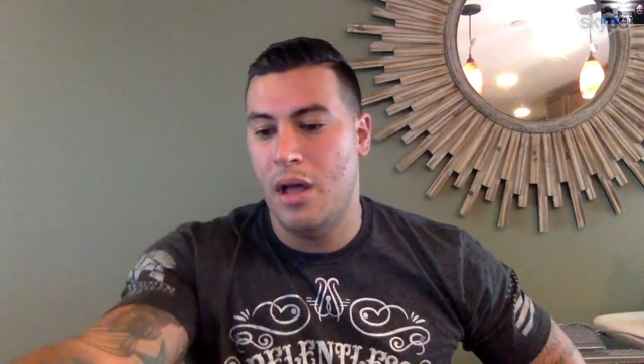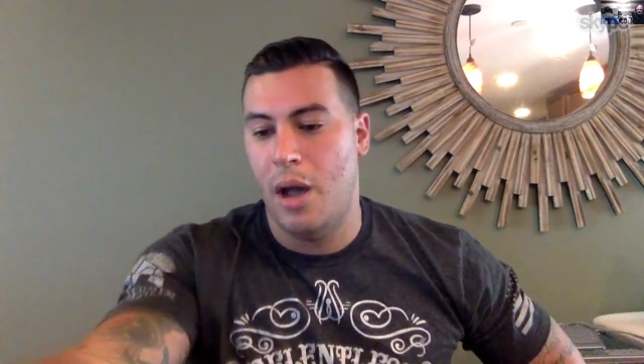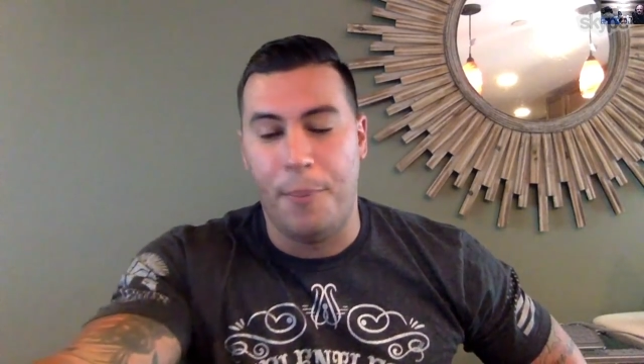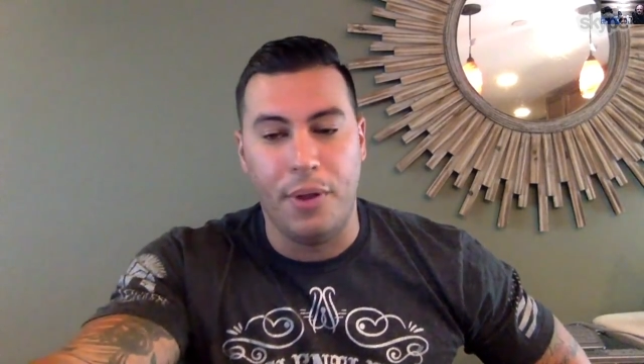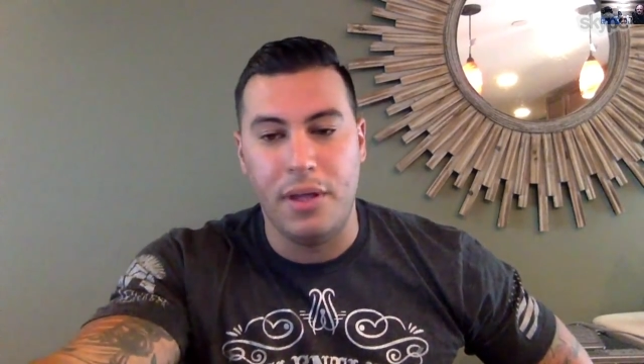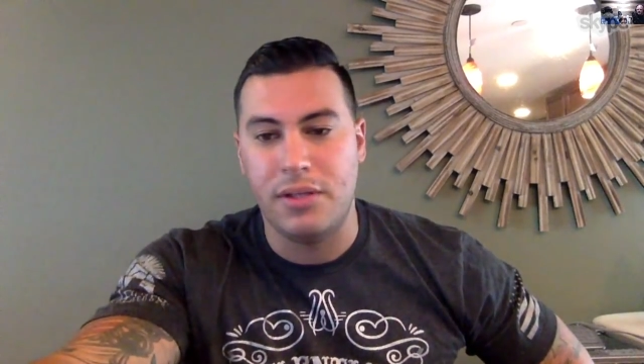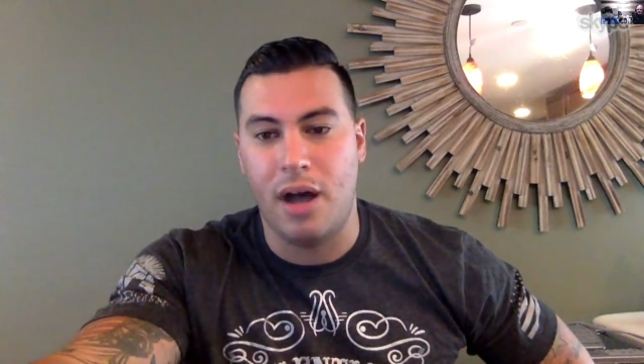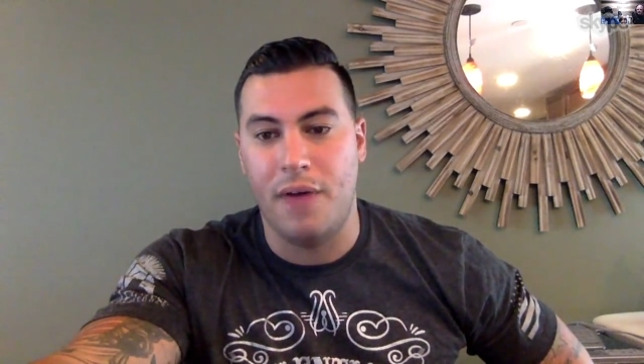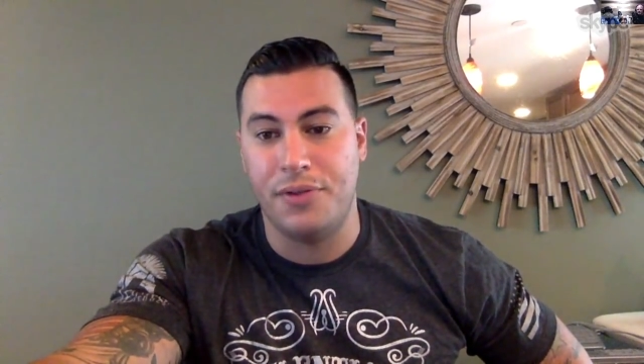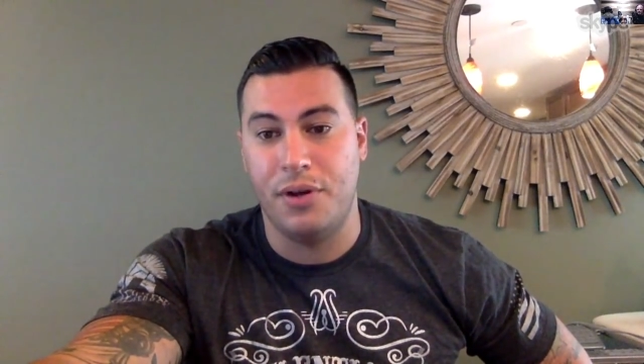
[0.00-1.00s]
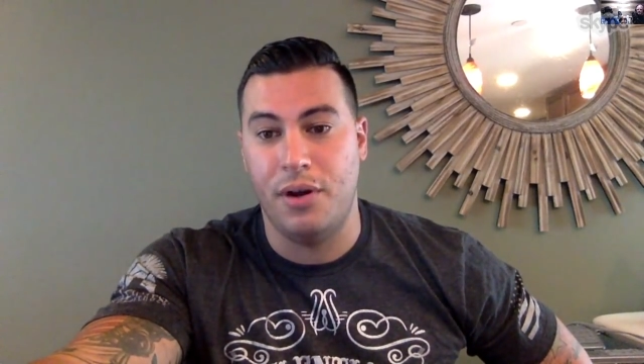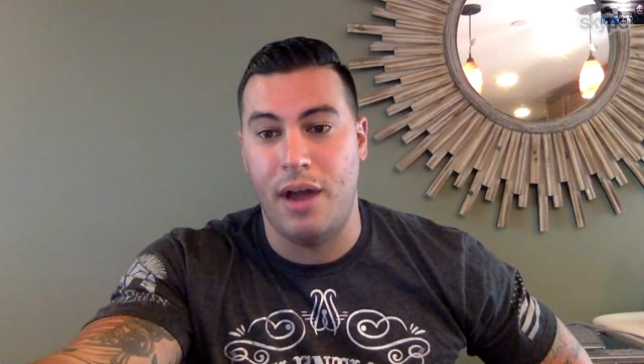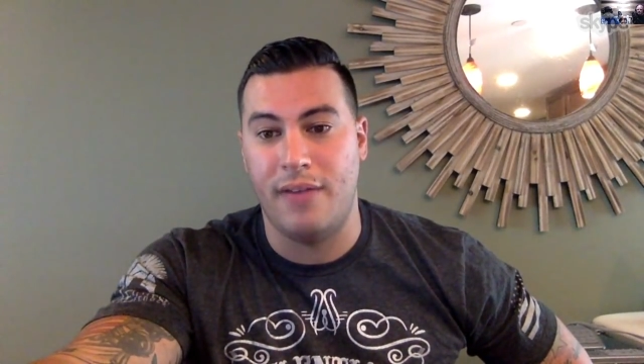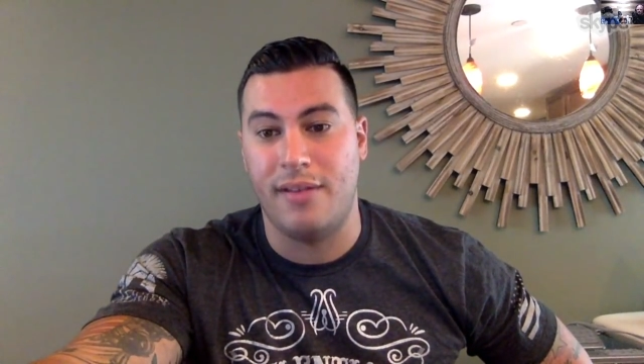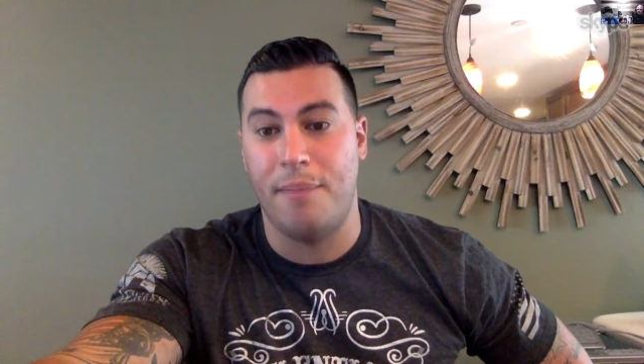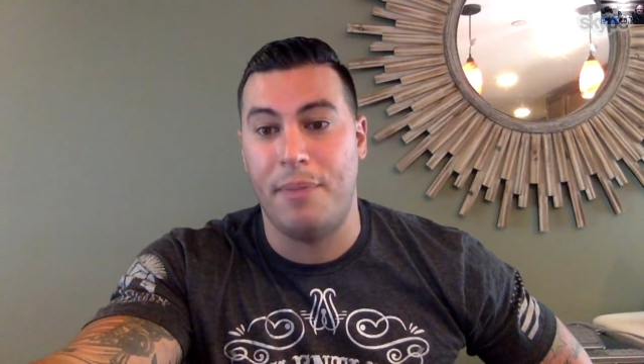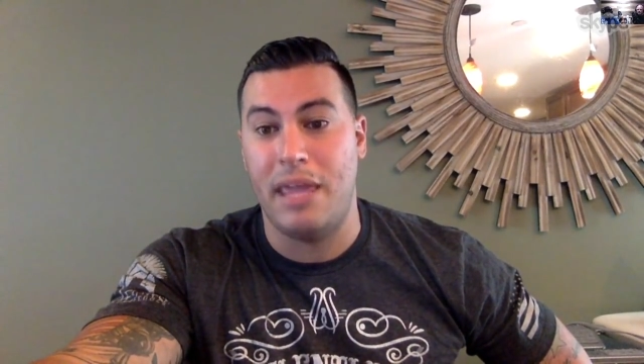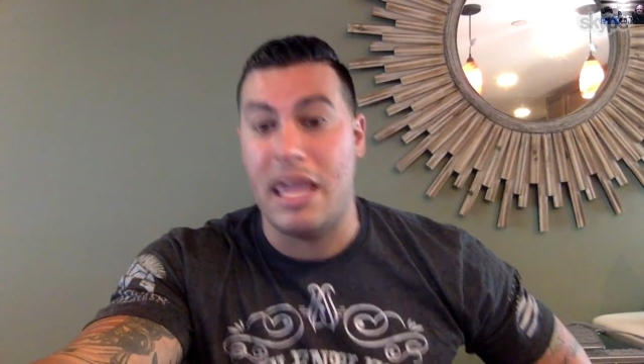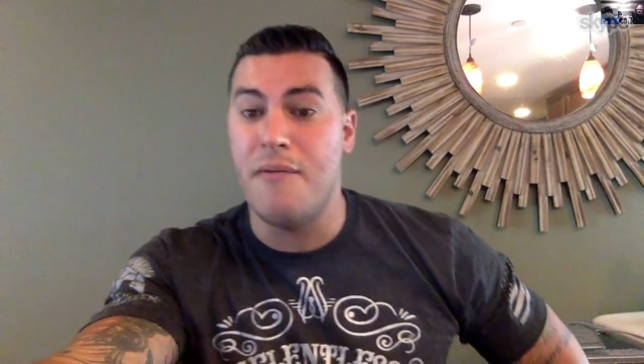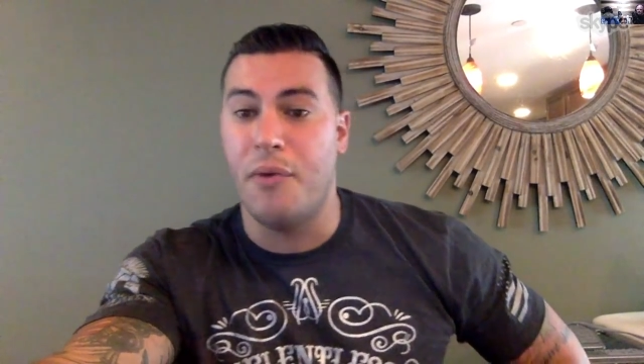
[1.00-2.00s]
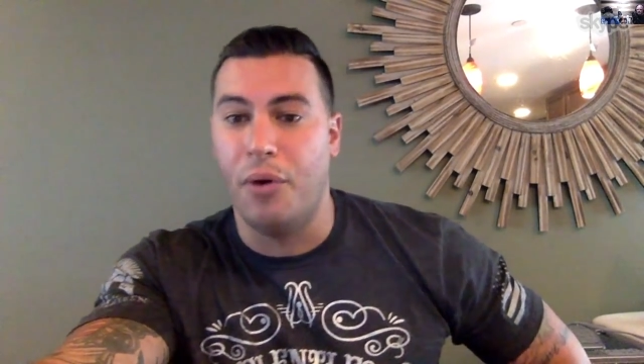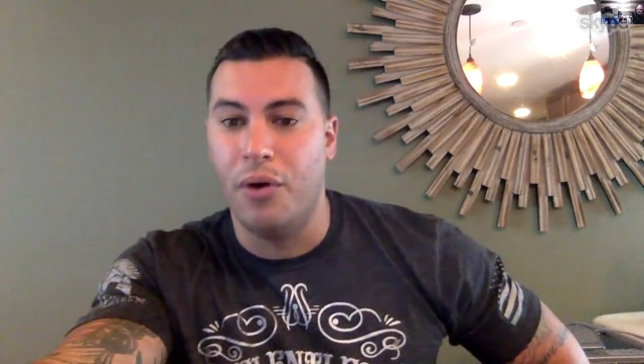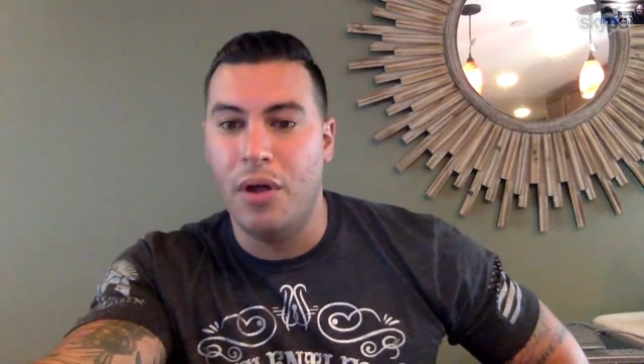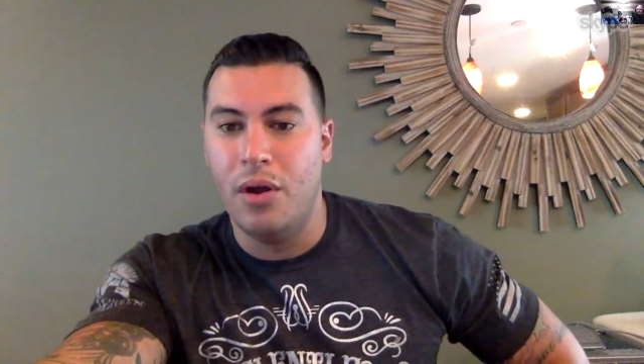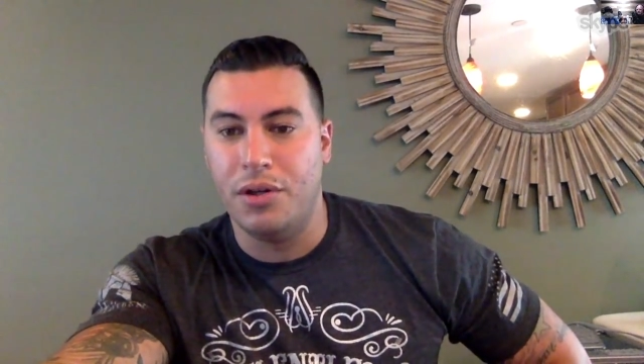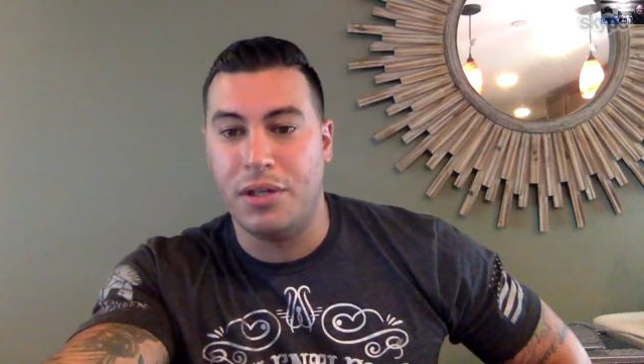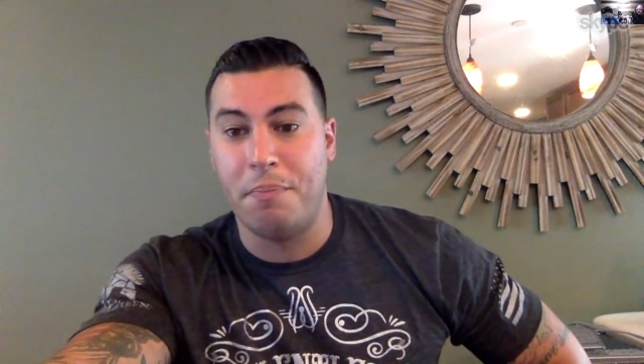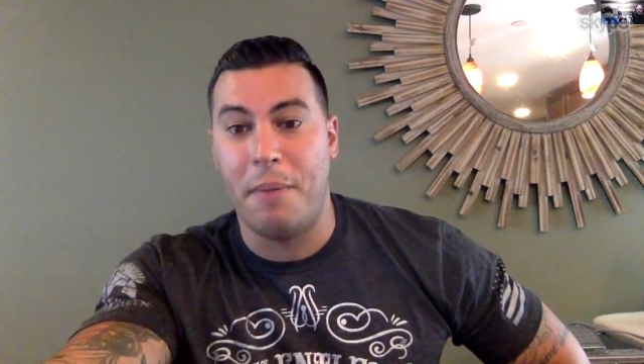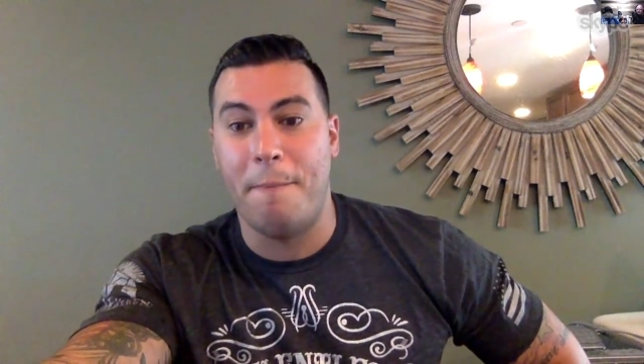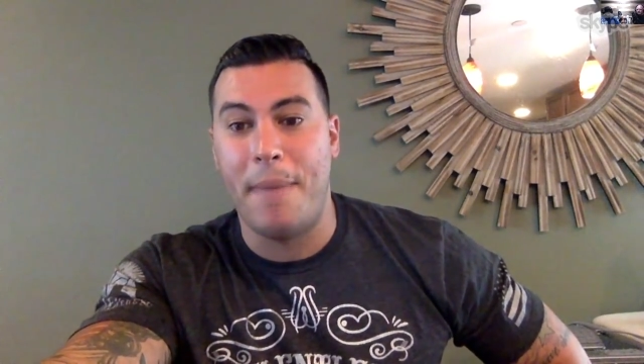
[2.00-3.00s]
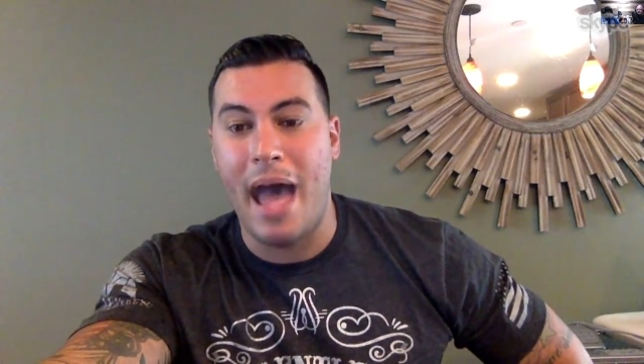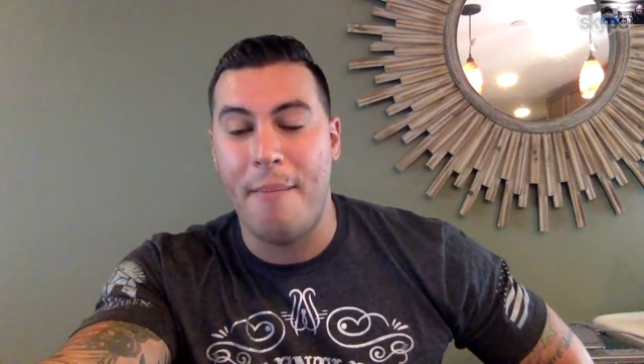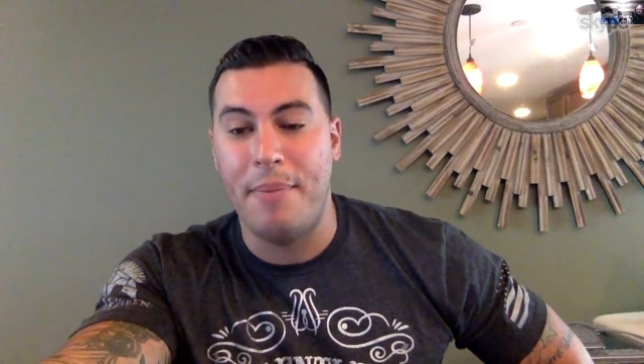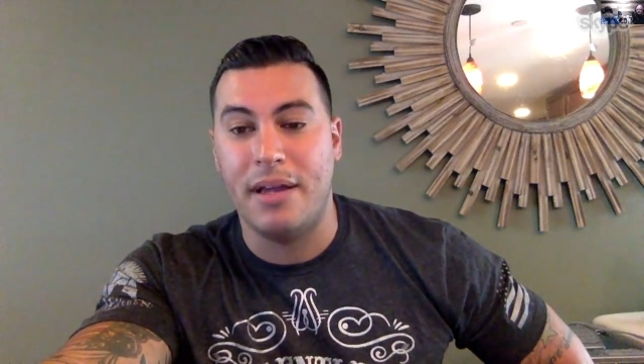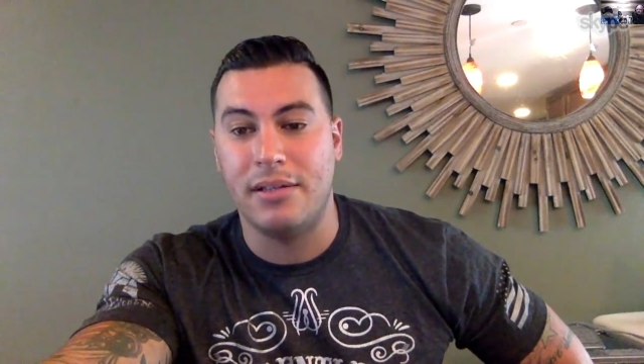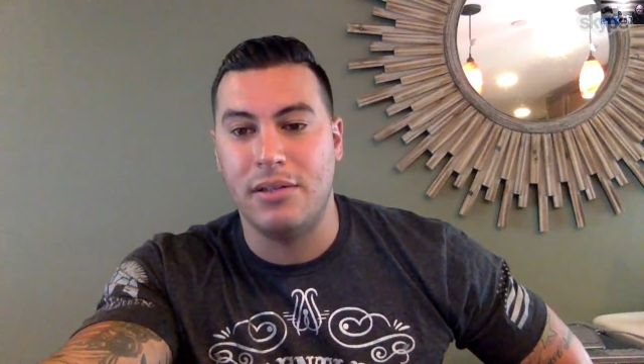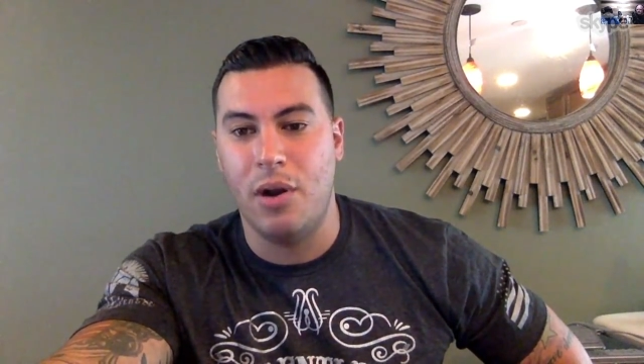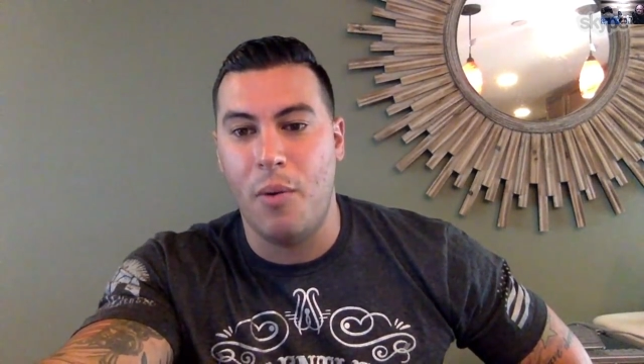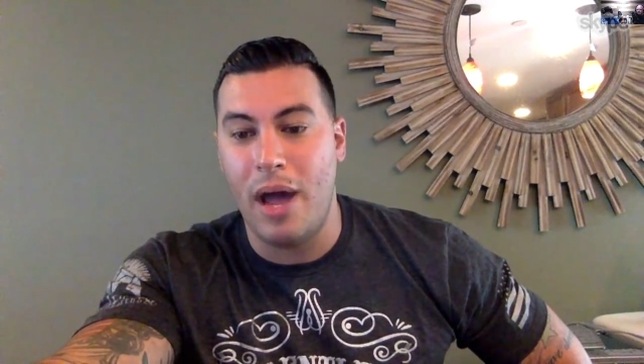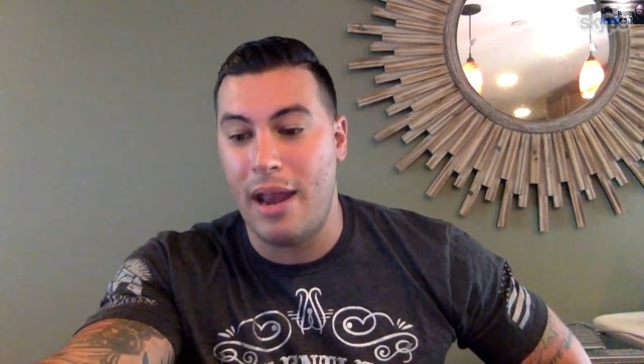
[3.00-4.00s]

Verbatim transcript: a police officer as something evil or something bad. Because you know what?